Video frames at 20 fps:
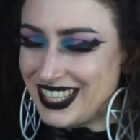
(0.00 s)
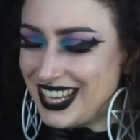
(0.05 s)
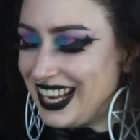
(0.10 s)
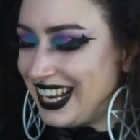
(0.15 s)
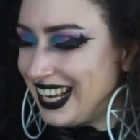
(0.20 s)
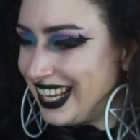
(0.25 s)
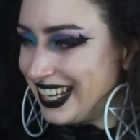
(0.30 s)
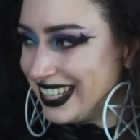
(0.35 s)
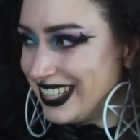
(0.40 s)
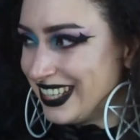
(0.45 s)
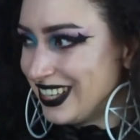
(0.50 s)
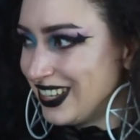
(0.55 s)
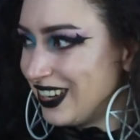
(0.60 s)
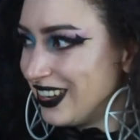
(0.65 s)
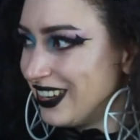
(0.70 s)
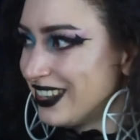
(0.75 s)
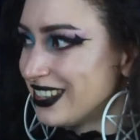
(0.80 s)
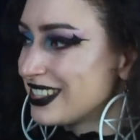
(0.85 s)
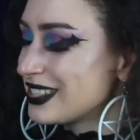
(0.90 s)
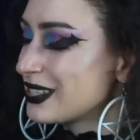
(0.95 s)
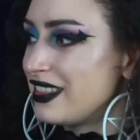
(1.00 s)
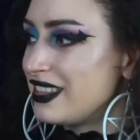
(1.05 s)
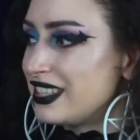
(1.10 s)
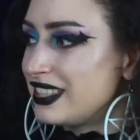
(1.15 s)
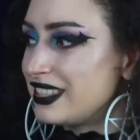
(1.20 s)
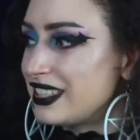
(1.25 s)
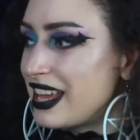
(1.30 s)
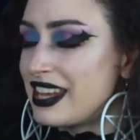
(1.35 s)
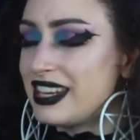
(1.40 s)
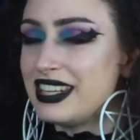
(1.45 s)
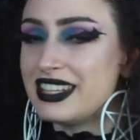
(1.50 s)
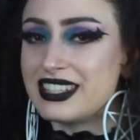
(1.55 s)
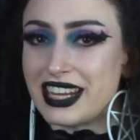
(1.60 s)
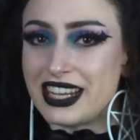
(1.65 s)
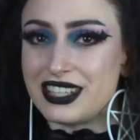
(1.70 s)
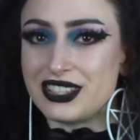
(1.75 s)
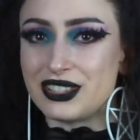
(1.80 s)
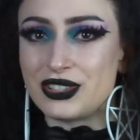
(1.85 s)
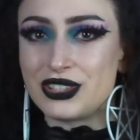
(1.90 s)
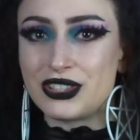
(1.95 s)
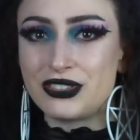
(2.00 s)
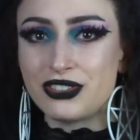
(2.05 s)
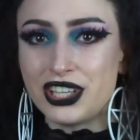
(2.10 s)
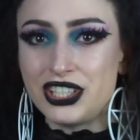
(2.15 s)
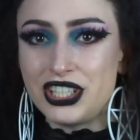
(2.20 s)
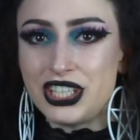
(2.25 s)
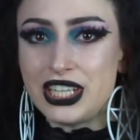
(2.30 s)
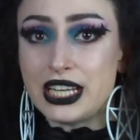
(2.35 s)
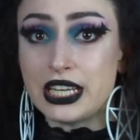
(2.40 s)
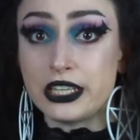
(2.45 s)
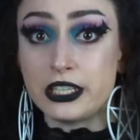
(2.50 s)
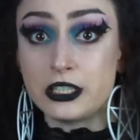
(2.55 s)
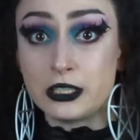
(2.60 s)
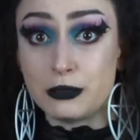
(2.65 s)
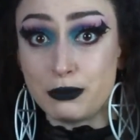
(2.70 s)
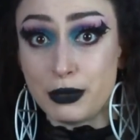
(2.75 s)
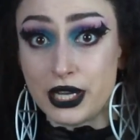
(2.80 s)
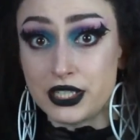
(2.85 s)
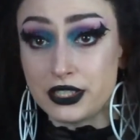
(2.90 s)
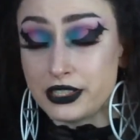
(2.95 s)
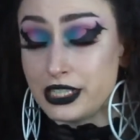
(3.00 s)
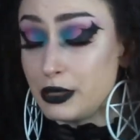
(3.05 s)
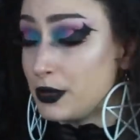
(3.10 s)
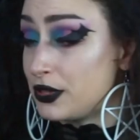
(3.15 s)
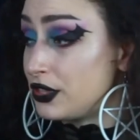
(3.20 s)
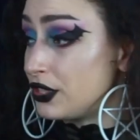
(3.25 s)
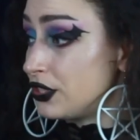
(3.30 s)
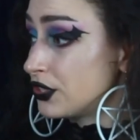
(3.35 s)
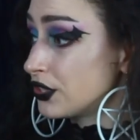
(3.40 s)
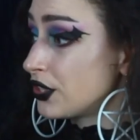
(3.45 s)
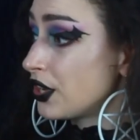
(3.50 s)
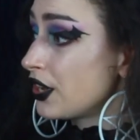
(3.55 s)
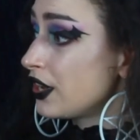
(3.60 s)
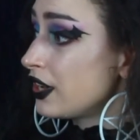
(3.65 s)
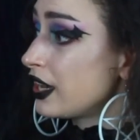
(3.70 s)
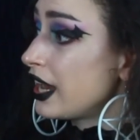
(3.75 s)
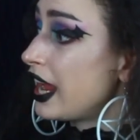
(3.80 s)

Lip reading: I like it a lot. This set is nice and stretchy, especially with the skirt,